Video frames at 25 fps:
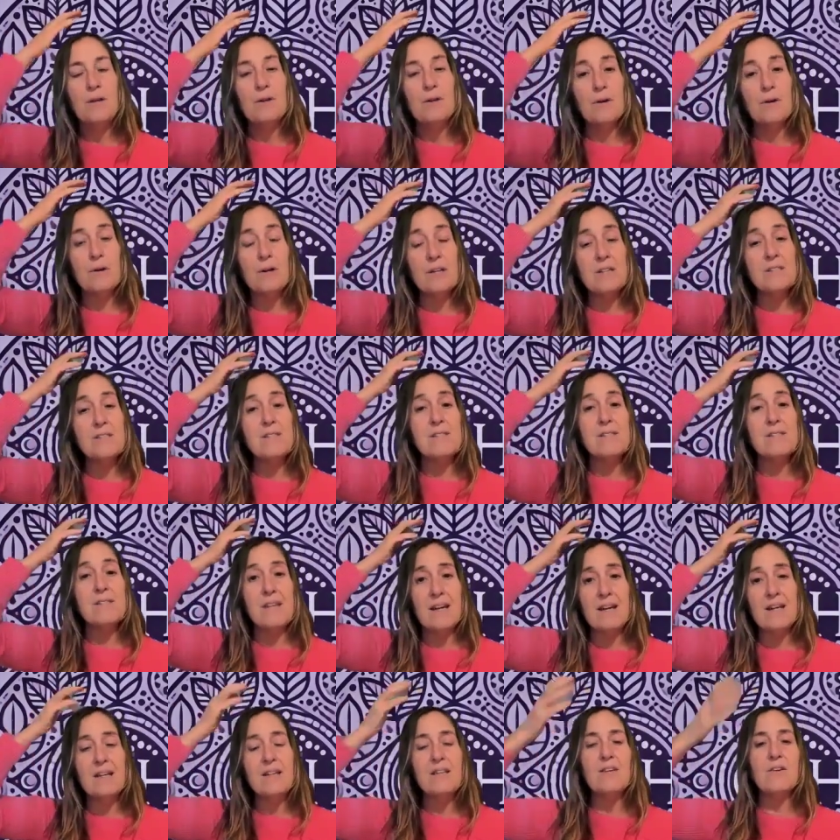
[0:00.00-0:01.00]
They're going to
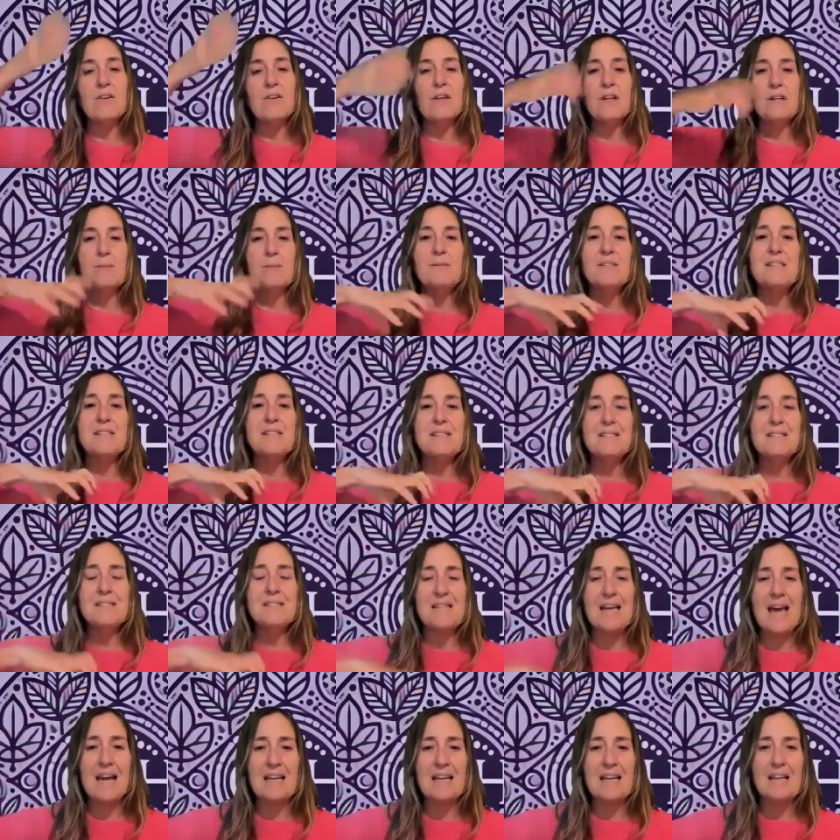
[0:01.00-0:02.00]
sit, they're going to be
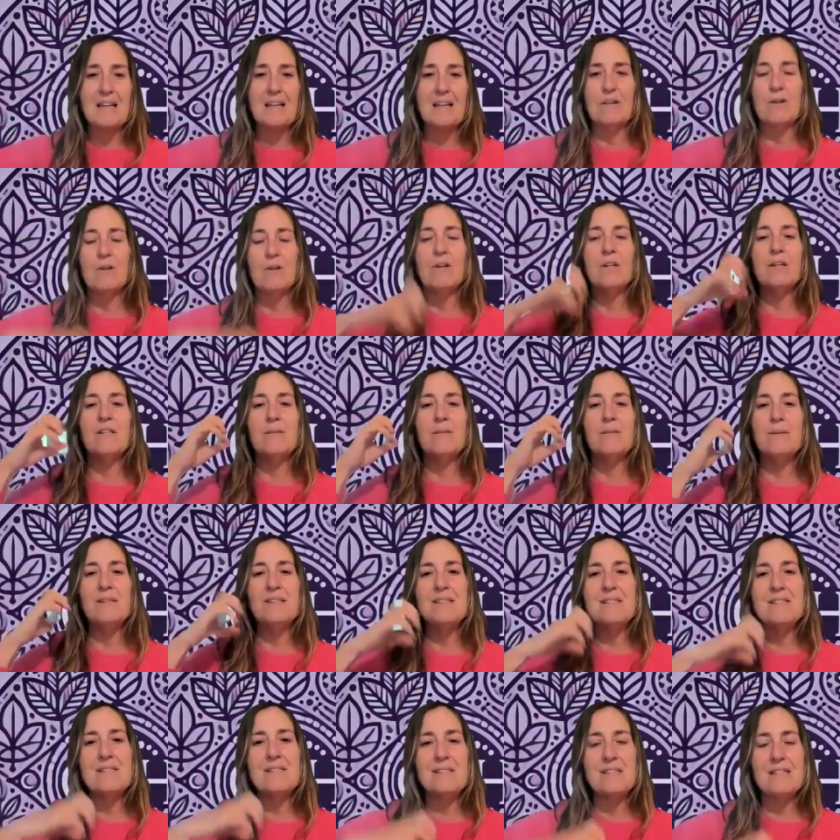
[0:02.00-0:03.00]
steady, they're going to
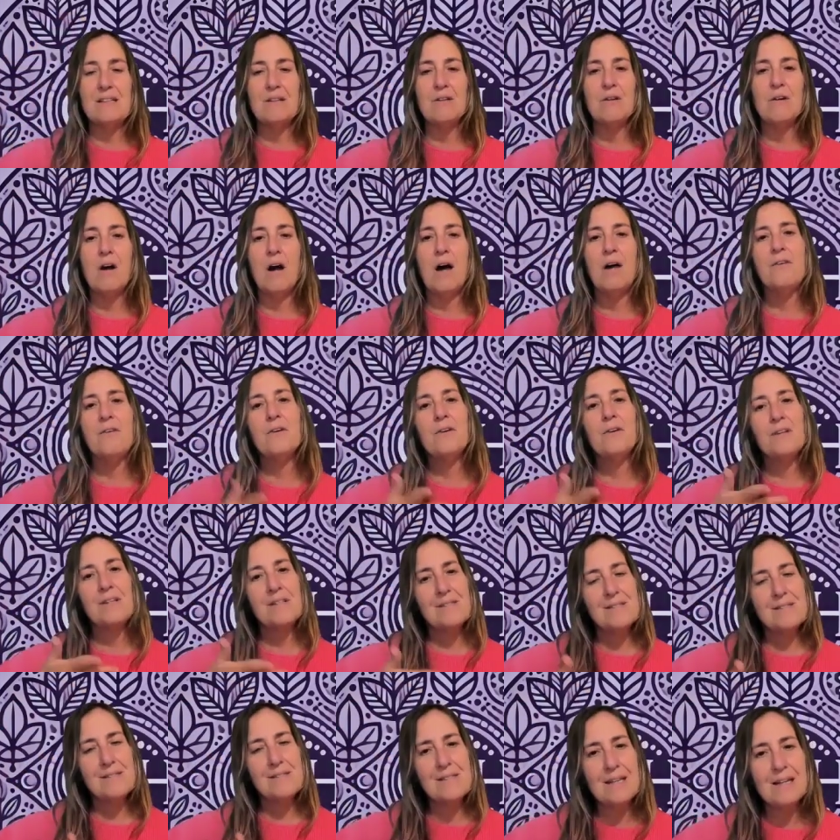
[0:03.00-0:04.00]
be stira, they're going
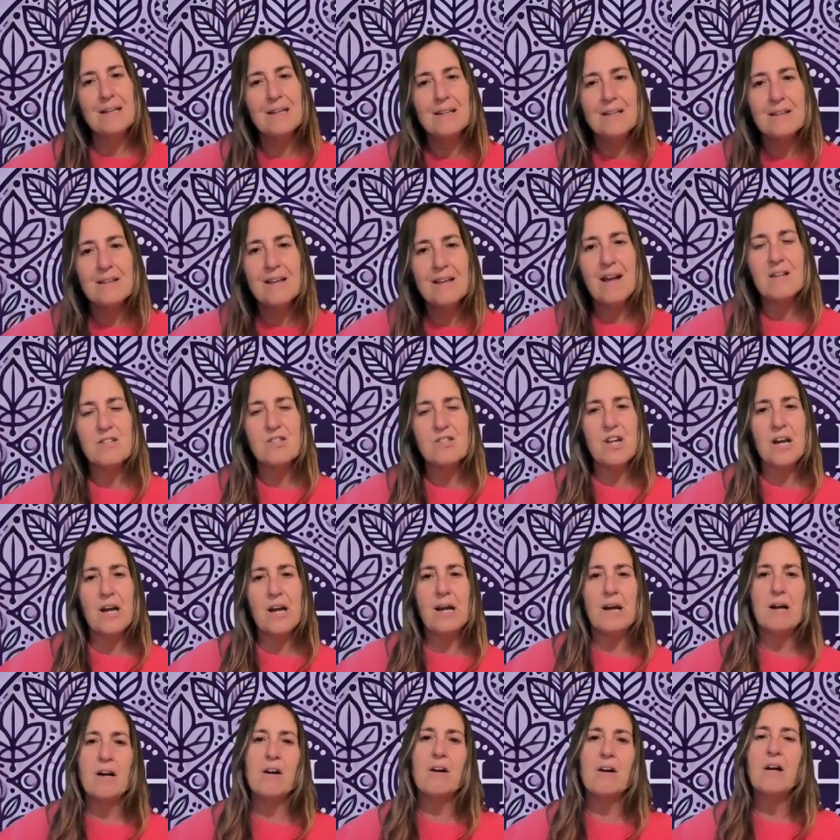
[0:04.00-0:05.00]
to sit in that
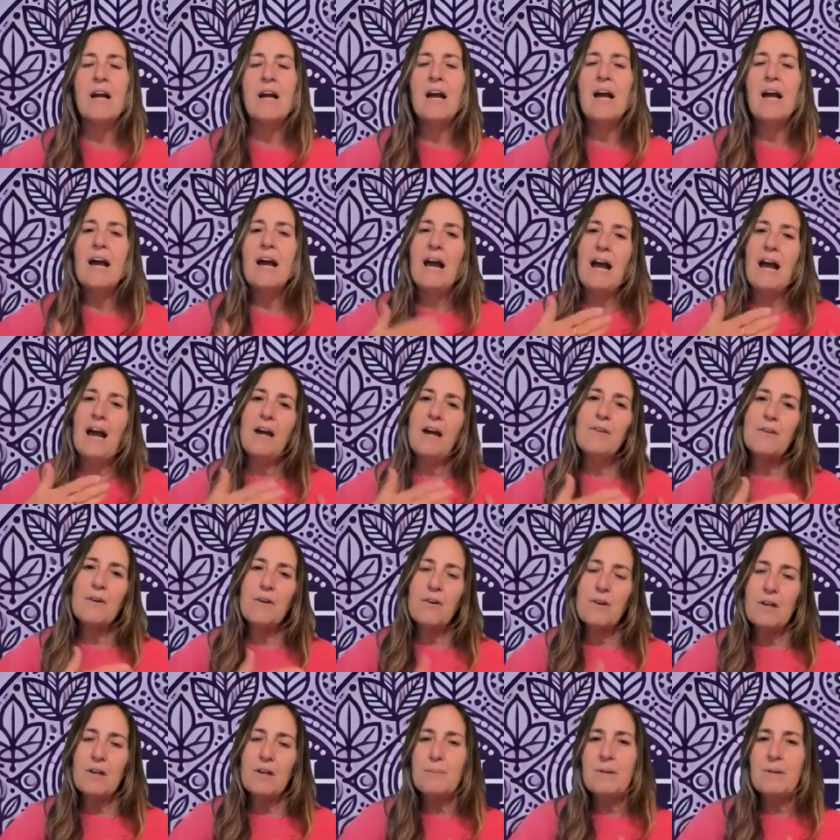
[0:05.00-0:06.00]
chair and
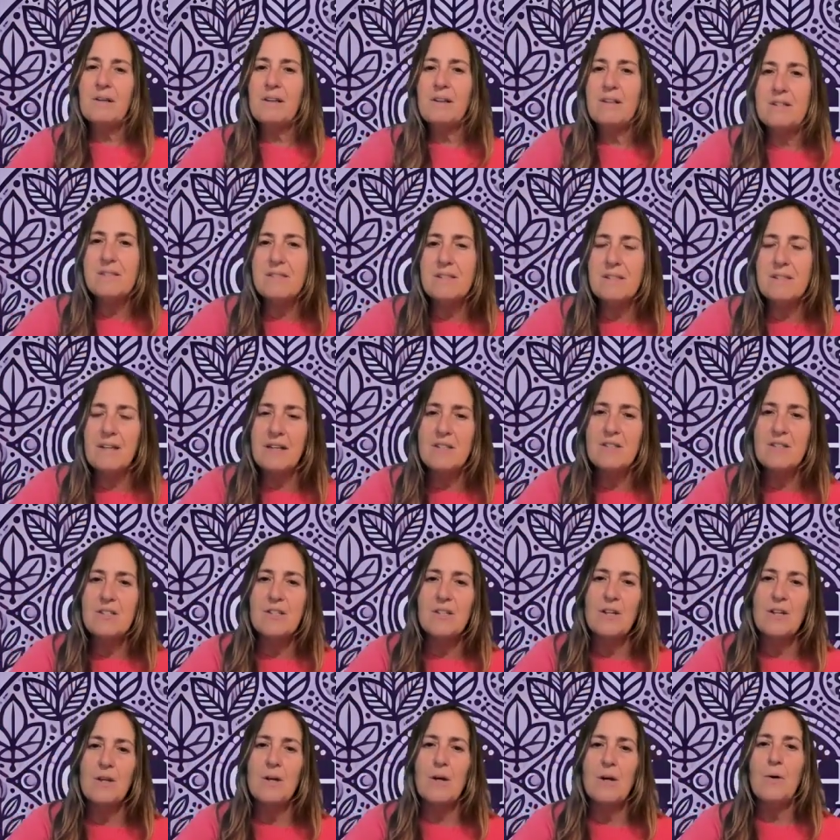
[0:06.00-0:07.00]
they're going to be listening
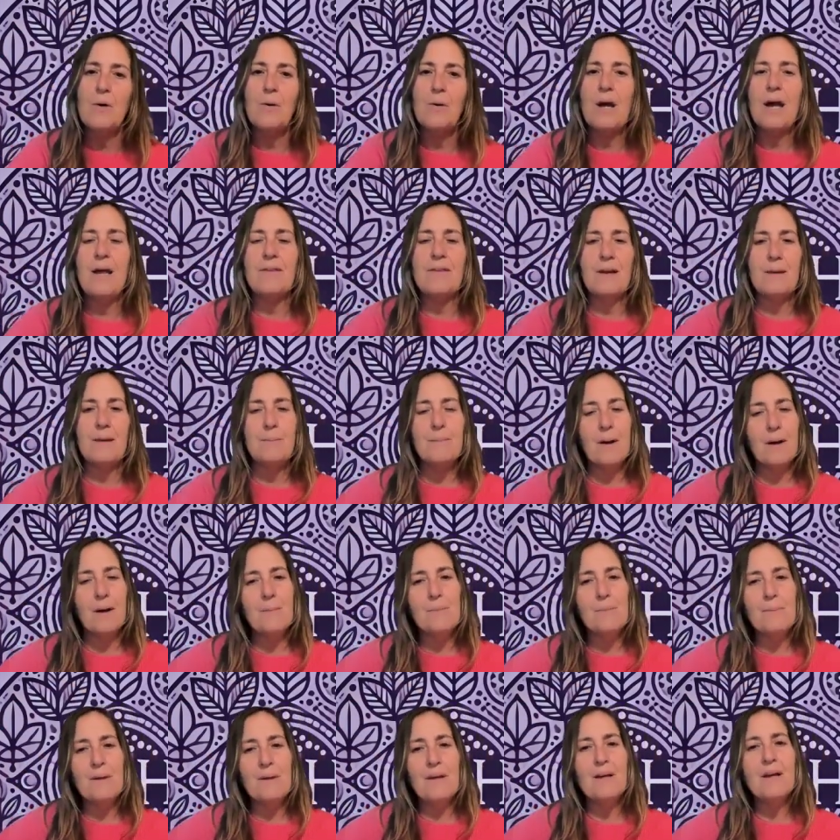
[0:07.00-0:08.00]
to you and they
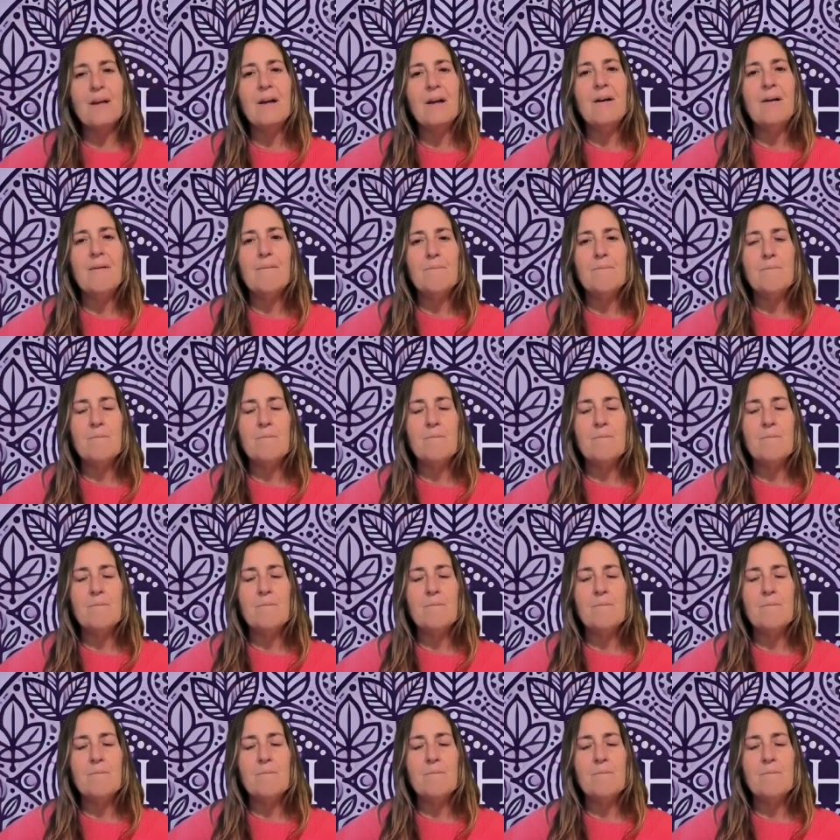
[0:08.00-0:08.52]
might be,